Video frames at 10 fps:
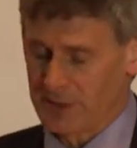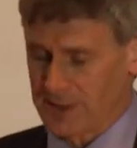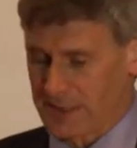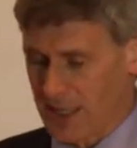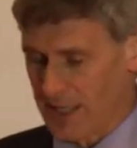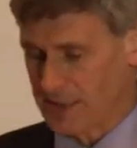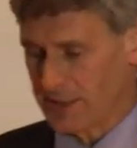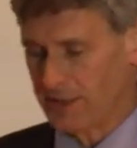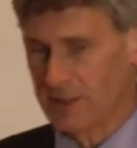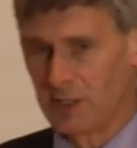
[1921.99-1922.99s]

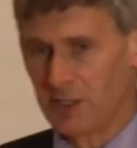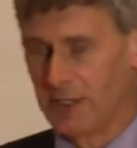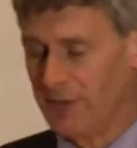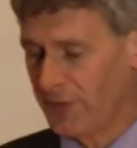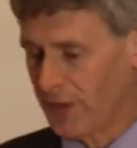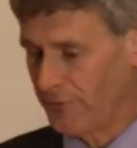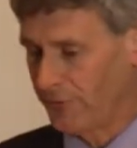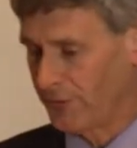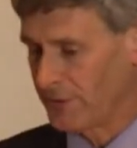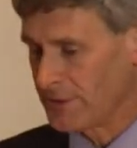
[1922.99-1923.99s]
discussed at the Geneva
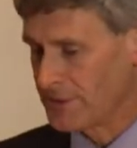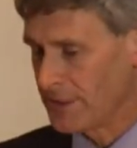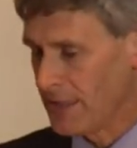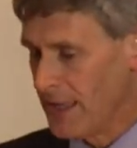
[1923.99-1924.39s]
conference.